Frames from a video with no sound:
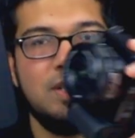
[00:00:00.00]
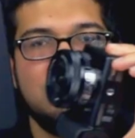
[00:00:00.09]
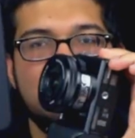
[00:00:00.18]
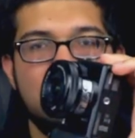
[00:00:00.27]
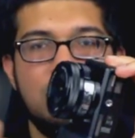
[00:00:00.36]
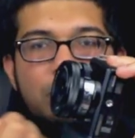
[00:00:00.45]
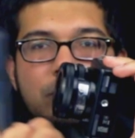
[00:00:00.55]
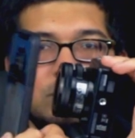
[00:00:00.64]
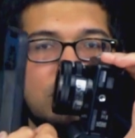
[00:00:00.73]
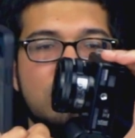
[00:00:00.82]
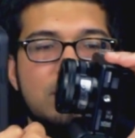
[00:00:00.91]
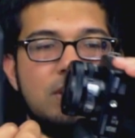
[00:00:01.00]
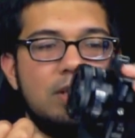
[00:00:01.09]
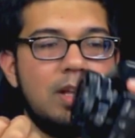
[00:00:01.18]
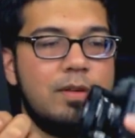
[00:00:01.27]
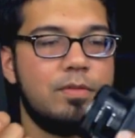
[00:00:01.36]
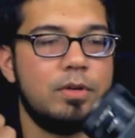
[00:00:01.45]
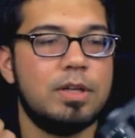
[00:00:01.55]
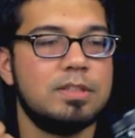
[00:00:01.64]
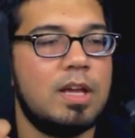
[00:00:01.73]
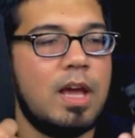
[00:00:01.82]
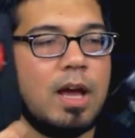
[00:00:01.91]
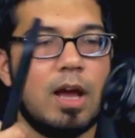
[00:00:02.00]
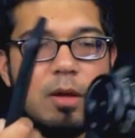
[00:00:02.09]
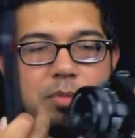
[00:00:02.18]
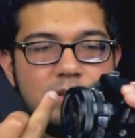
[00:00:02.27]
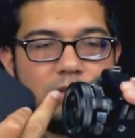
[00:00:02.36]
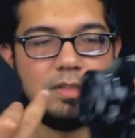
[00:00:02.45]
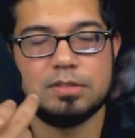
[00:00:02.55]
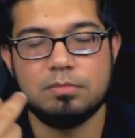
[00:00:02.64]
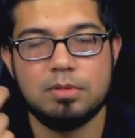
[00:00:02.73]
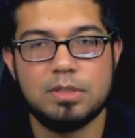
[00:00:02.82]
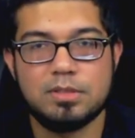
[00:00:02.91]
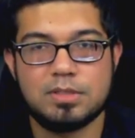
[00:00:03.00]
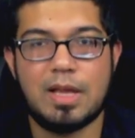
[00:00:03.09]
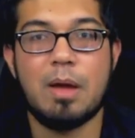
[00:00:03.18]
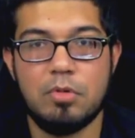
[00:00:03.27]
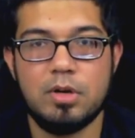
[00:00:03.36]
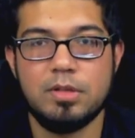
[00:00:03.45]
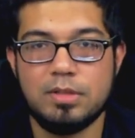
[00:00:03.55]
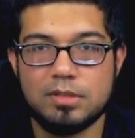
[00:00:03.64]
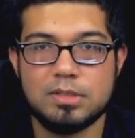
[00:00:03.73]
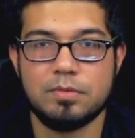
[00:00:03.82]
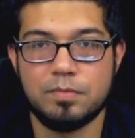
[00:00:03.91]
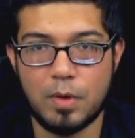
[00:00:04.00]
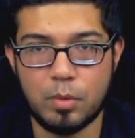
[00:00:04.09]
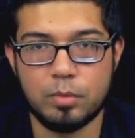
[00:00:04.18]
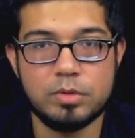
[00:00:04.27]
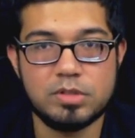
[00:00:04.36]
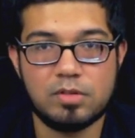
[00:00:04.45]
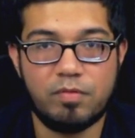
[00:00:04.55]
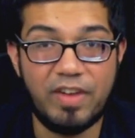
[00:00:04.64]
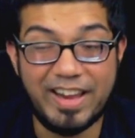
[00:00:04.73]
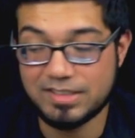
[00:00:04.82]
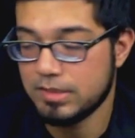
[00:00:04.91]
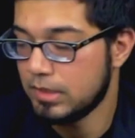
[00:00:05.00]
it's a lot more chunky than the iPhone is, because it's a camera and this is a phone, which is flat,